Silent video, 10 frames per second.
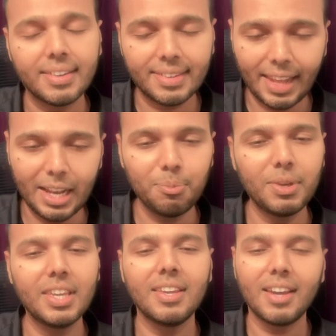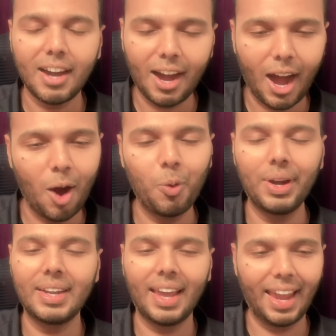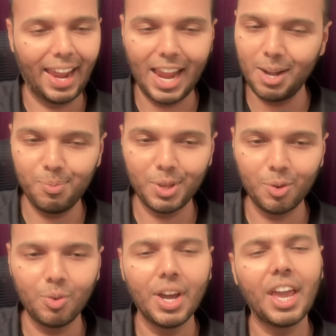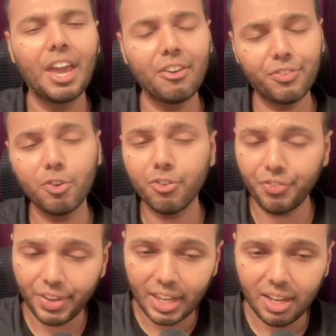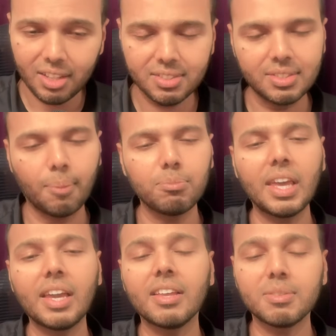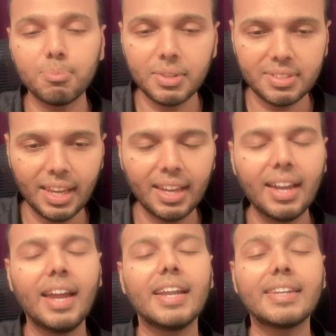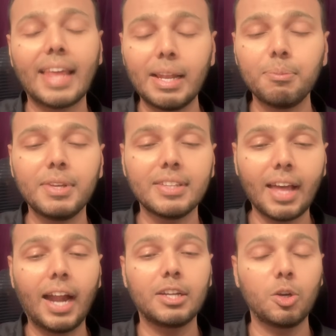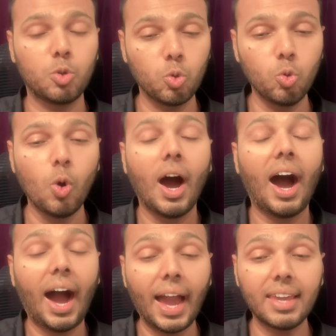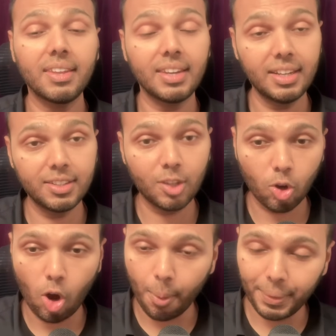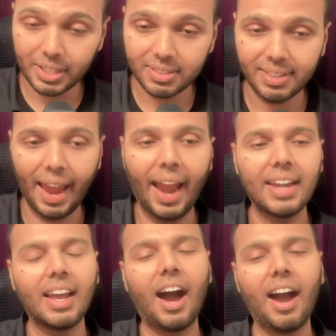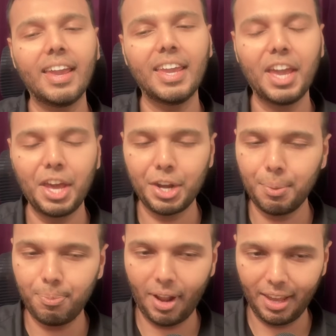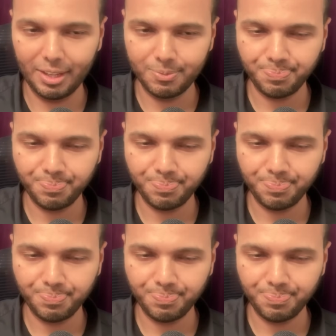tell me how it helped you. If you feel something is missing, tell me that too. I read the comments and I reply.